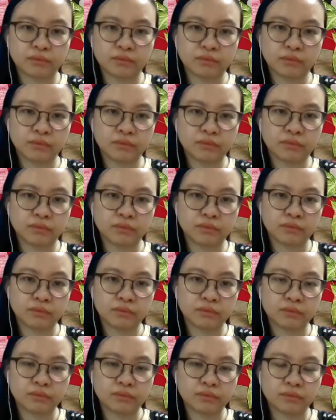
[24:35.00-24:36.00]

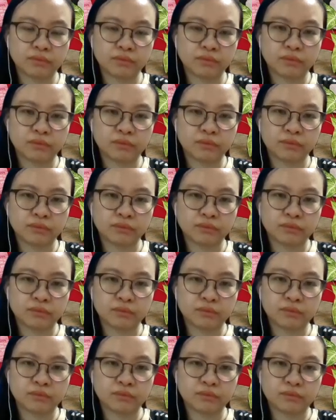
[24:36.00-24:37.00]

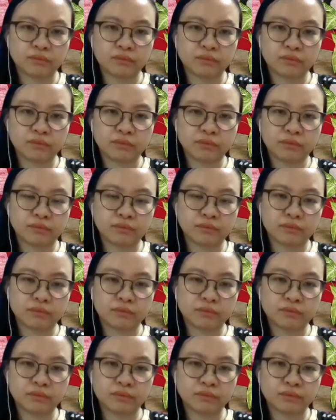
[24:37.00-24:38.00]

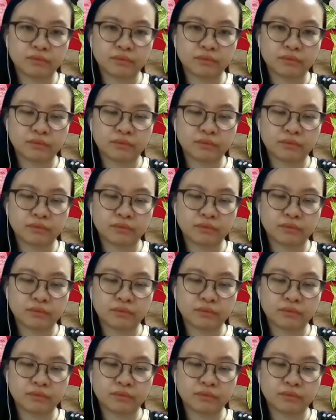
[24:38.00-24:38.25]
The person shown says nothing.